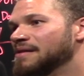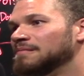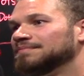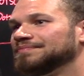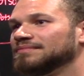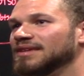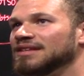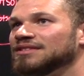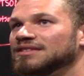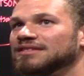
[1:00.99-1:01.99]
um,
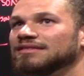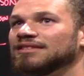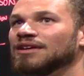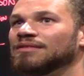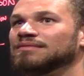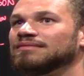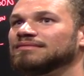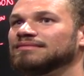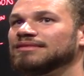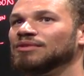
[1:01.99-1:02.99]
and just you know
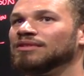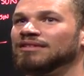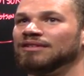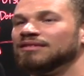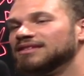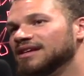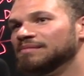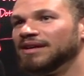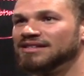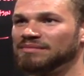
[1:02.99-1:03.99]
throwing a little
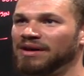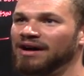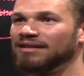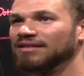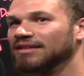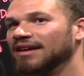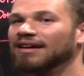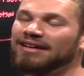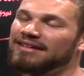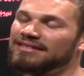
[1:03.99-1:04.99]
tidbits about oh yeah,
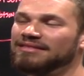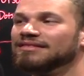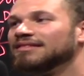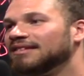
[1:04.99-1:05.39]
I kind of